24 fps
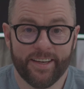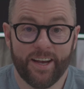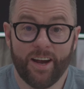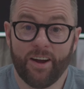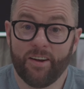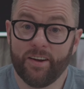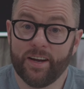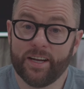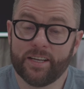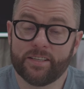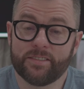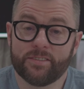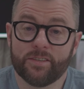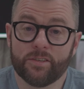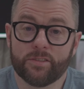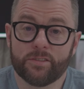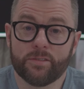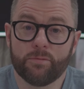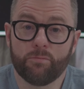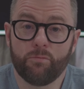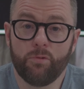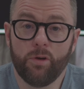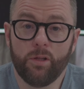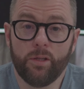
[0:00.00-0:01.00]
All right, so
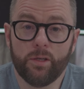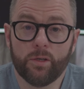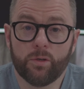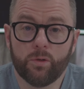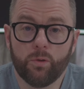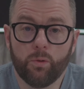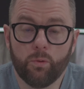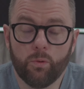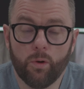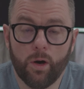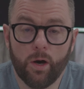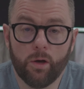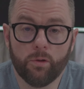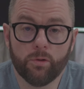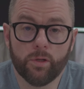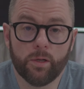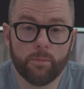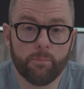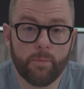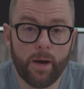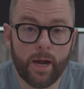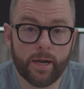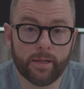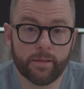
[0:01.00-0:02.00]
some really cool
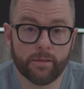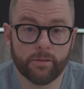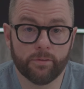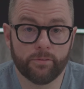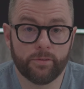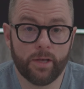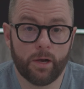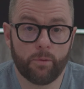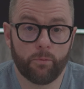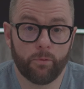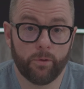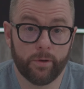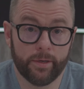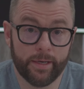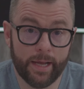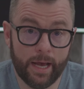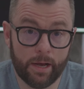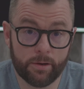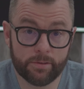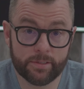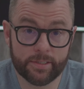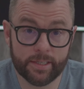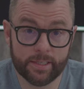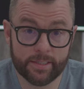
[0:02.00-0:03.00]
OLED monitors that were
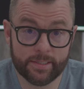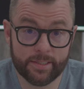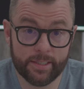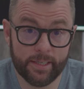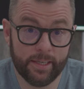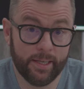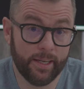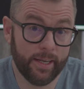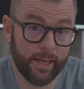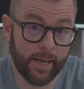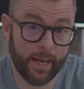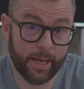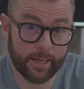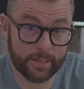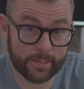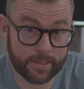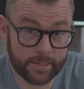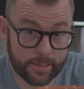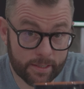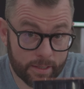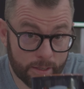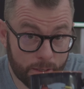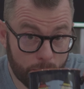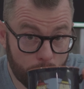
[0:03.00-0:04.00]
announced at
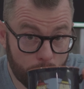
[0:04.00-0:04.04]
CES.